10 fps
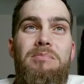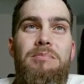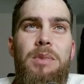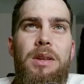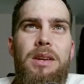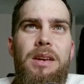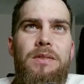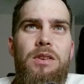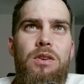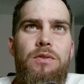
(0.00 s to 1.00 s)
But I think I have
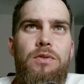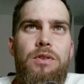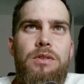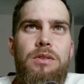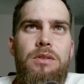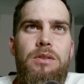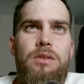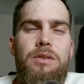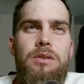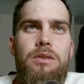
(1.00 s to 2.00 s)
to go for it.
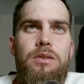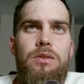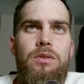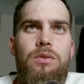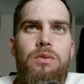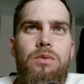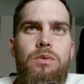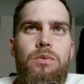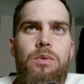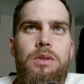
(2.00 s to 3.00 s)

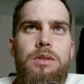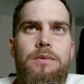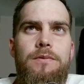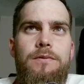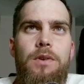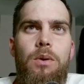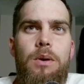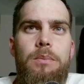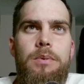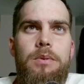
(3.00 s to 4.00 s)
What's the follow-up?